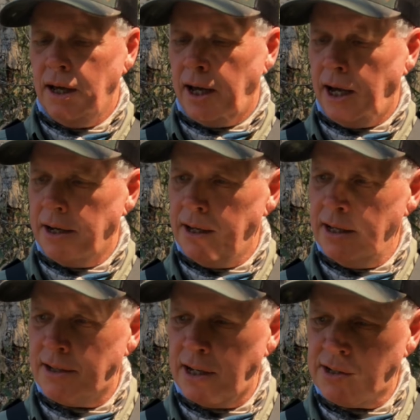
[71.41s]
And
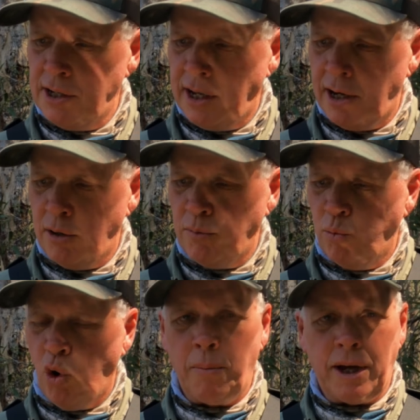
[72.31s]
it's actually now
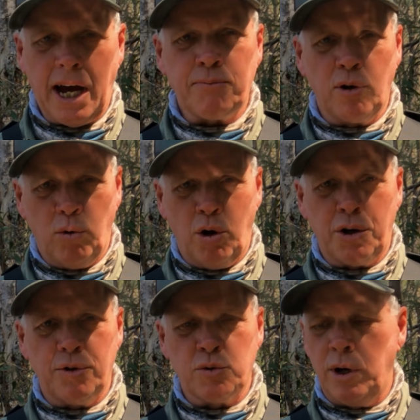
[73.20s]
warming up the
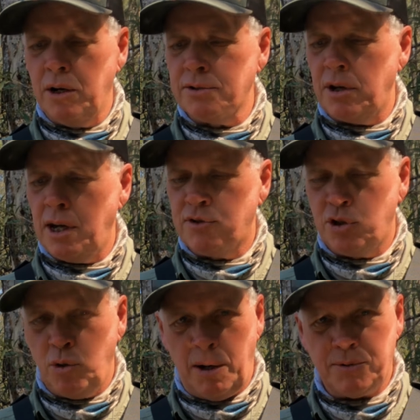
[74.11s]
water as well. So you have
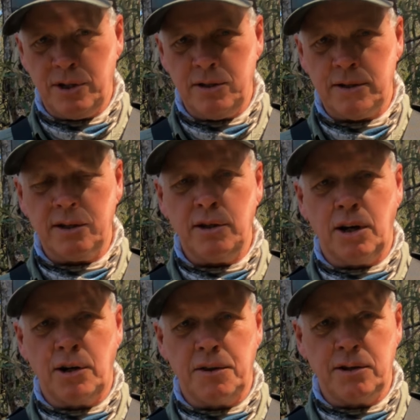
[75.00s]
two options. You
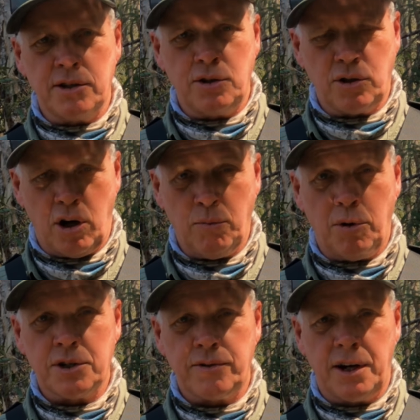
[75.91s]
can either just use hot
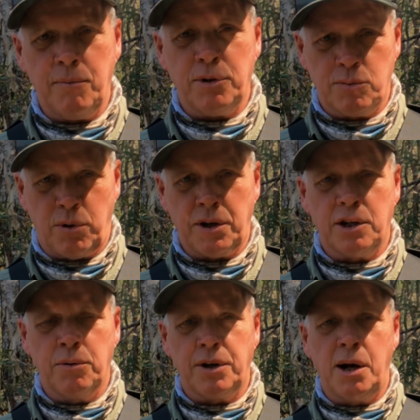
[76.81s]
water straight in, which is what I
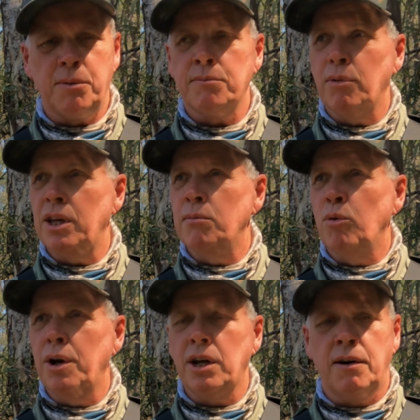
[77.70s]
do at home in the
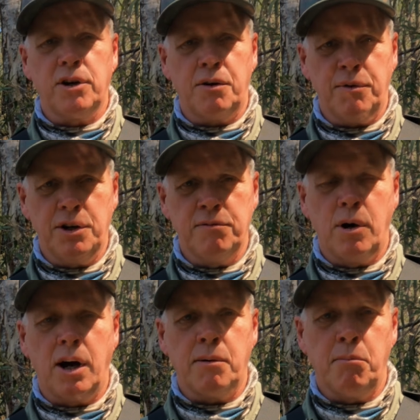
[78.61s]
morning. I've got rid of
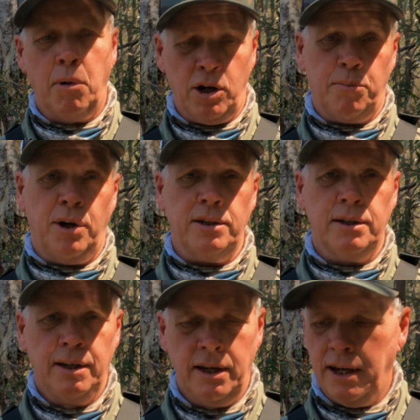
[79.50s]
my mocha pot
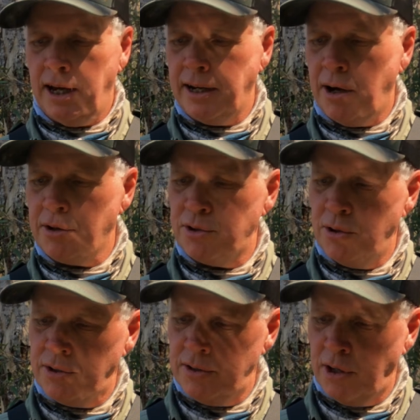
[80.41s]
and now I just
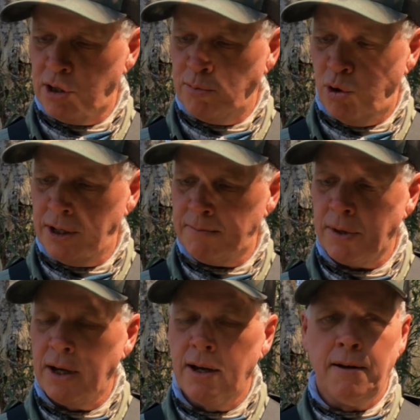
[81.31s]
use this thing in the morning.
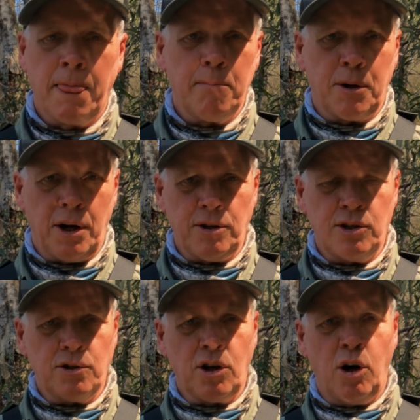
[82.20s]
But I'll
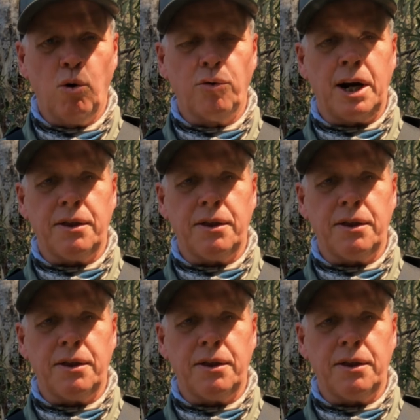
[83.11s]
just use hot water out